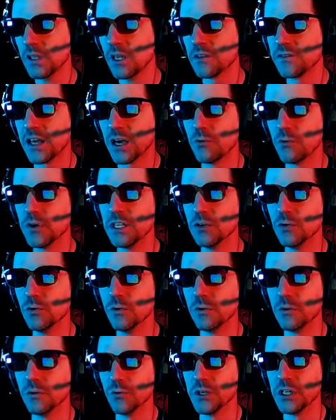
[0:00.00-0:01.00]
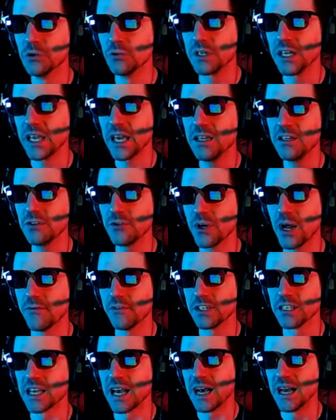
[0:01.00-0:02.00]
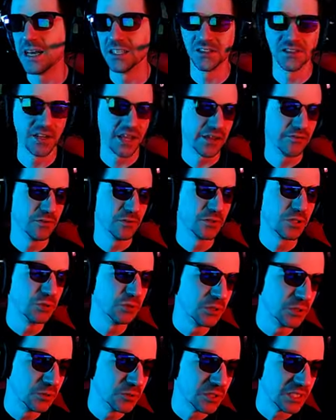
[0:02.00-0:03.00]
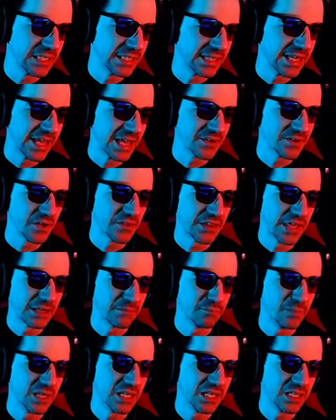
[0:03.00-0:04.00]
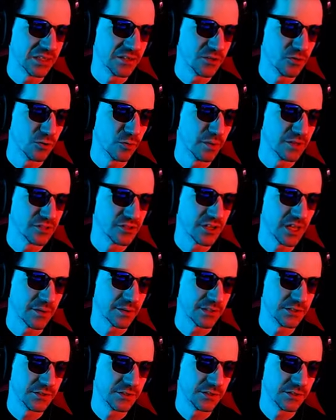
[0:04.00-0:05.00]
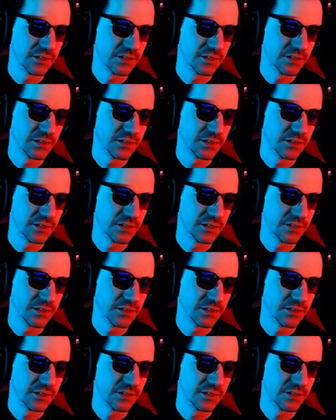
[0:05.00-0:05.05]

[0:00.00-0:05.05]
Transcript: that when you when you cannon travel to Gaia's navel, you usually land on that B and do a bunch of damage.